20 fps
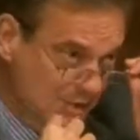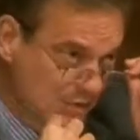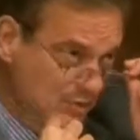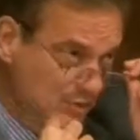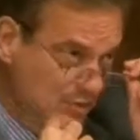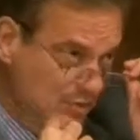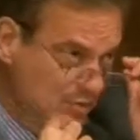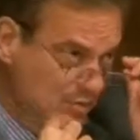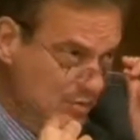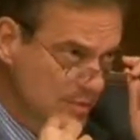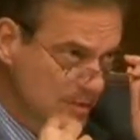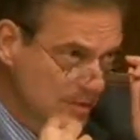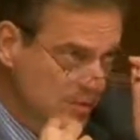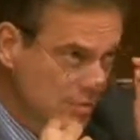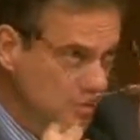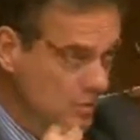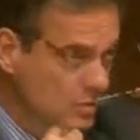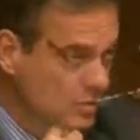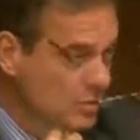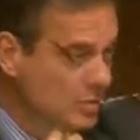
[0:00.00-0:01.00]
is going to be
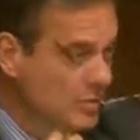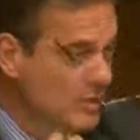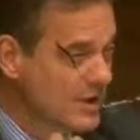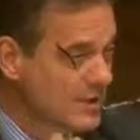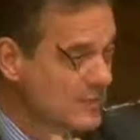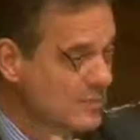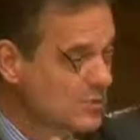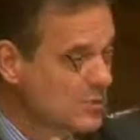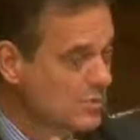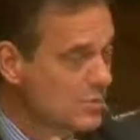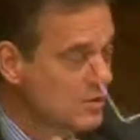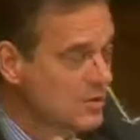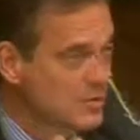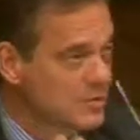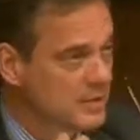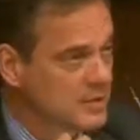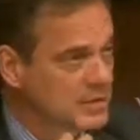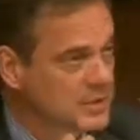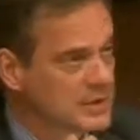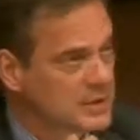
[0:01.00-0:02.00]
to
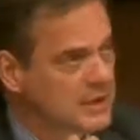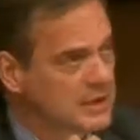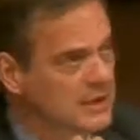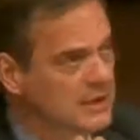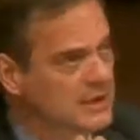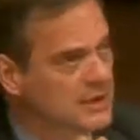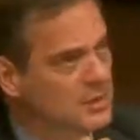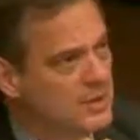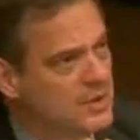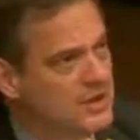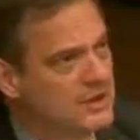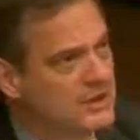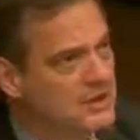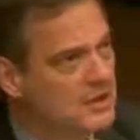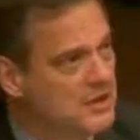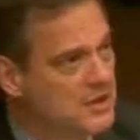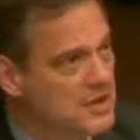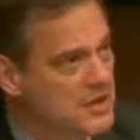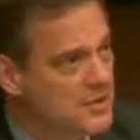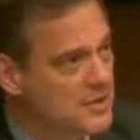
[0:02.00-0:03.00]
reabsorb liquidity?
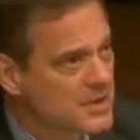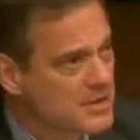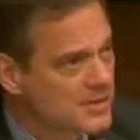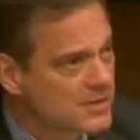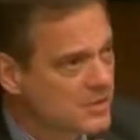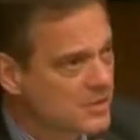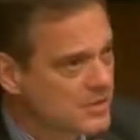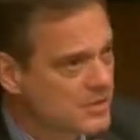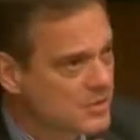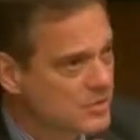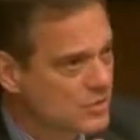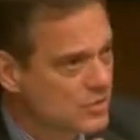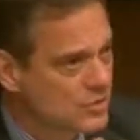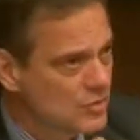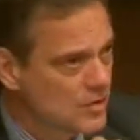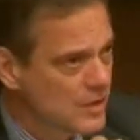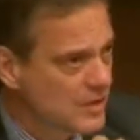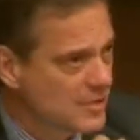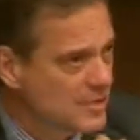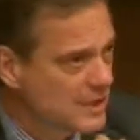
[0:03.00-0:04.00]
In theory, it's not
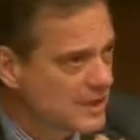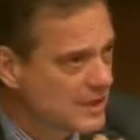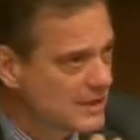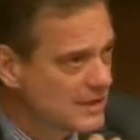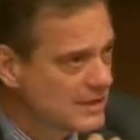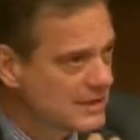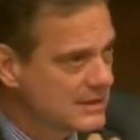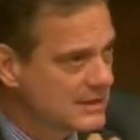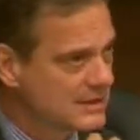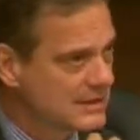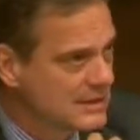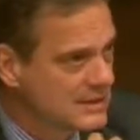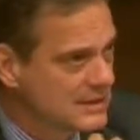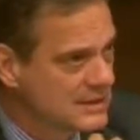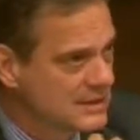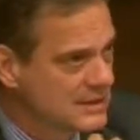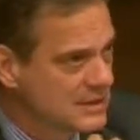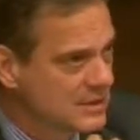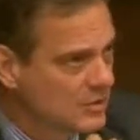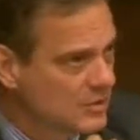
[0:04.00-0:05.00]
so complicated.
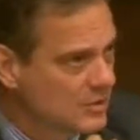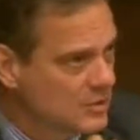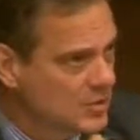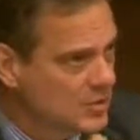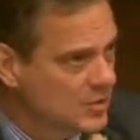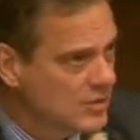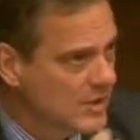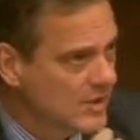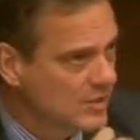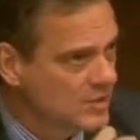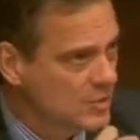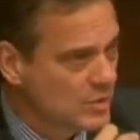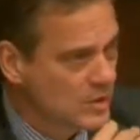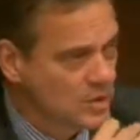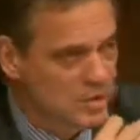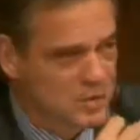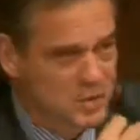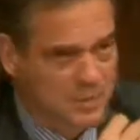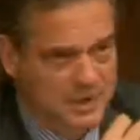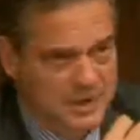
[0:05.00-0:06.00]
You just have to
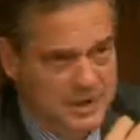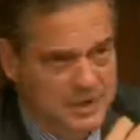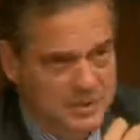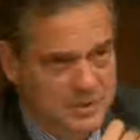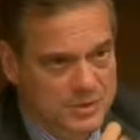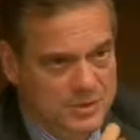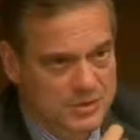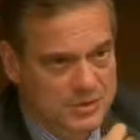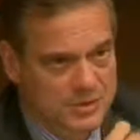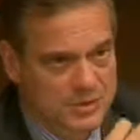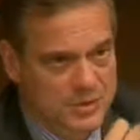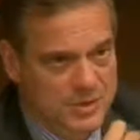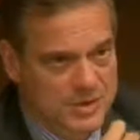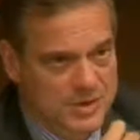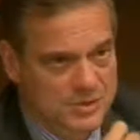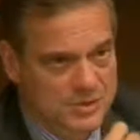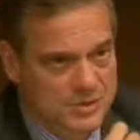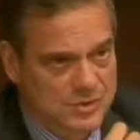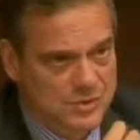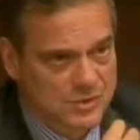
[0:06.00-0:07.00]
issue paper to
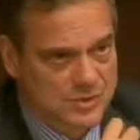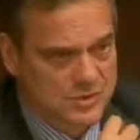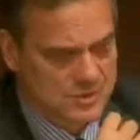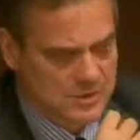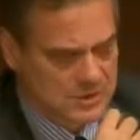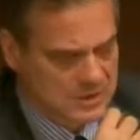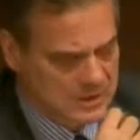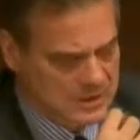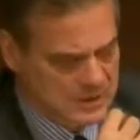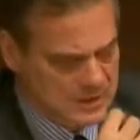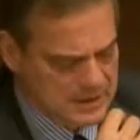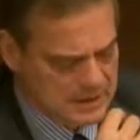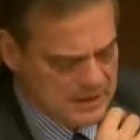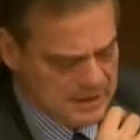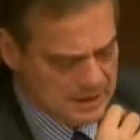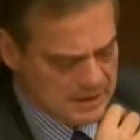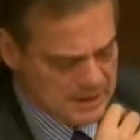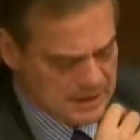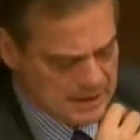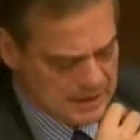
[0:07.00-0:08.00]
reabsorb
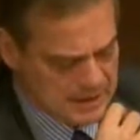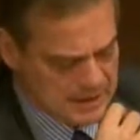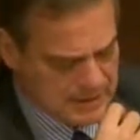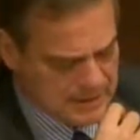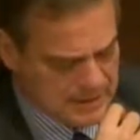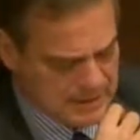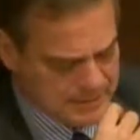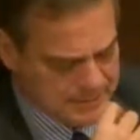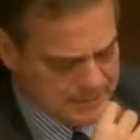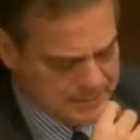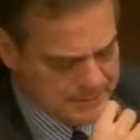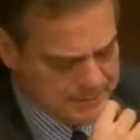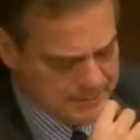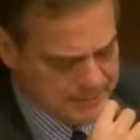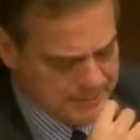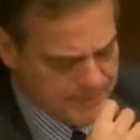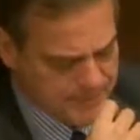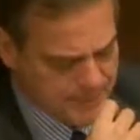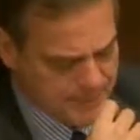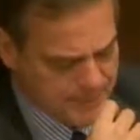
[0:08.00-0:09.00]

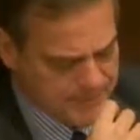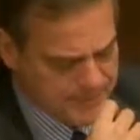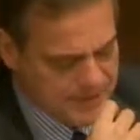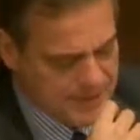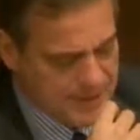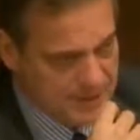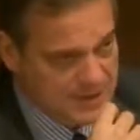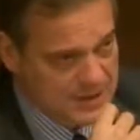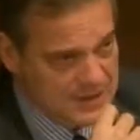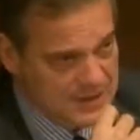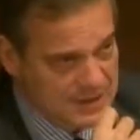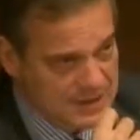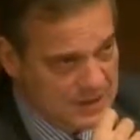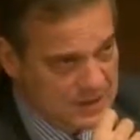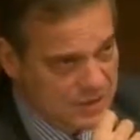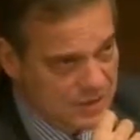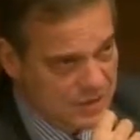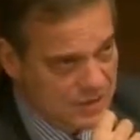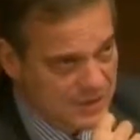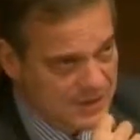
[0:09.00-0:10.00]
the liquidity.
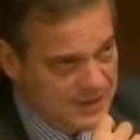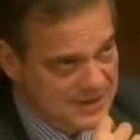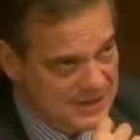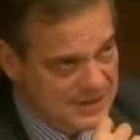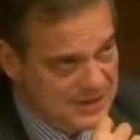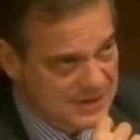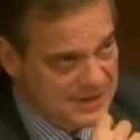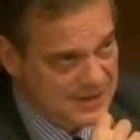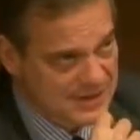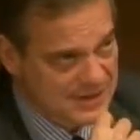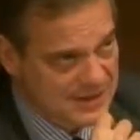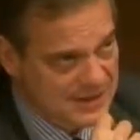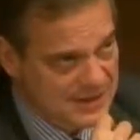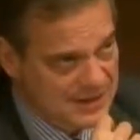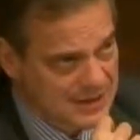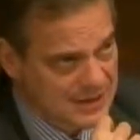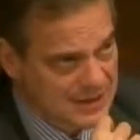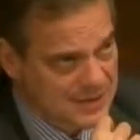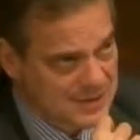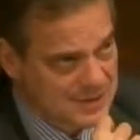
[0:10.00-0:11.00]
To some extent, in
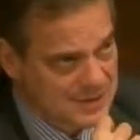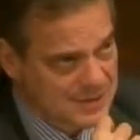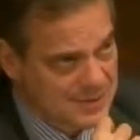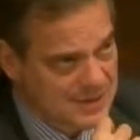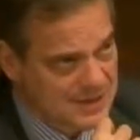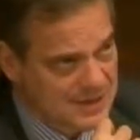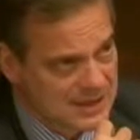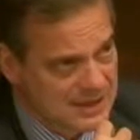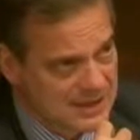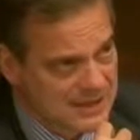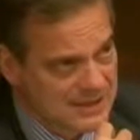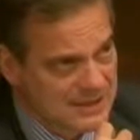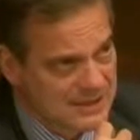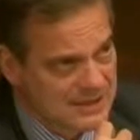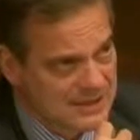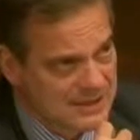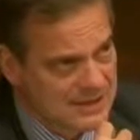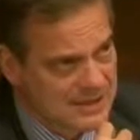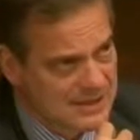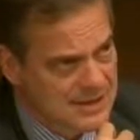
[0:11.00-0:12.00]
the ECB
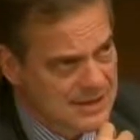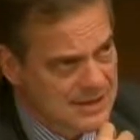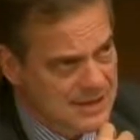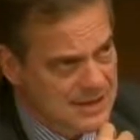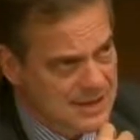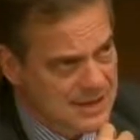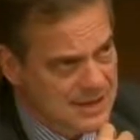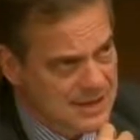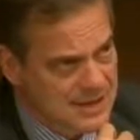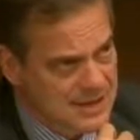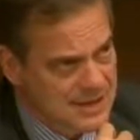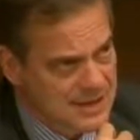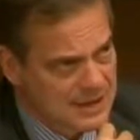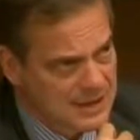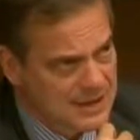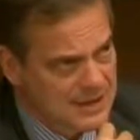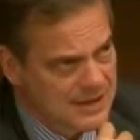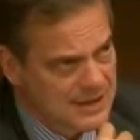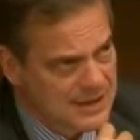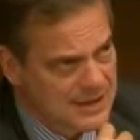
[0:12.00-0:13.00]
case,
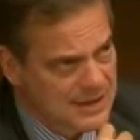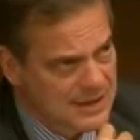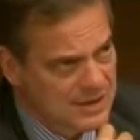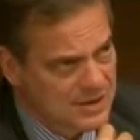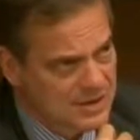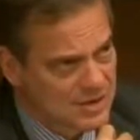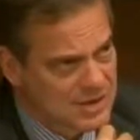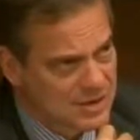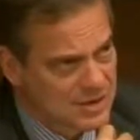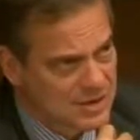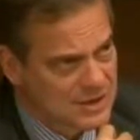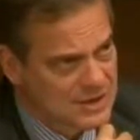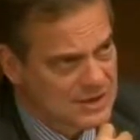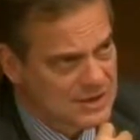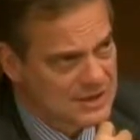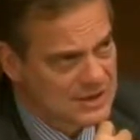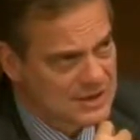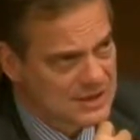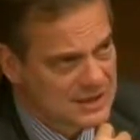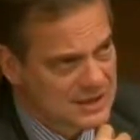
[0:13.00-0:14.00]
given that the
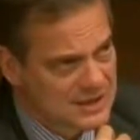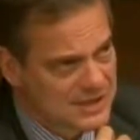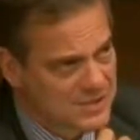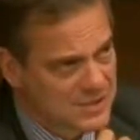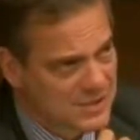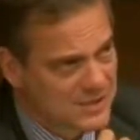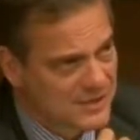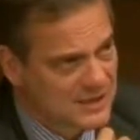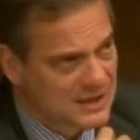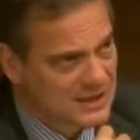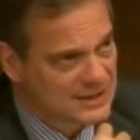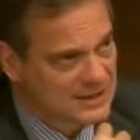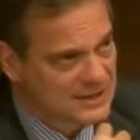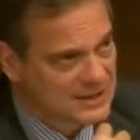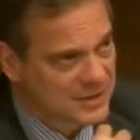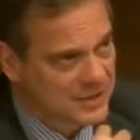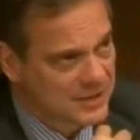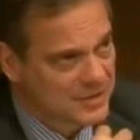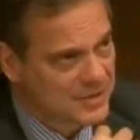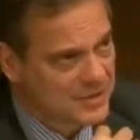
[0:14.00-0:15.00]
liquidity is
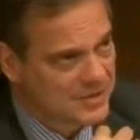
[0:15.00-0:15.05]
provided on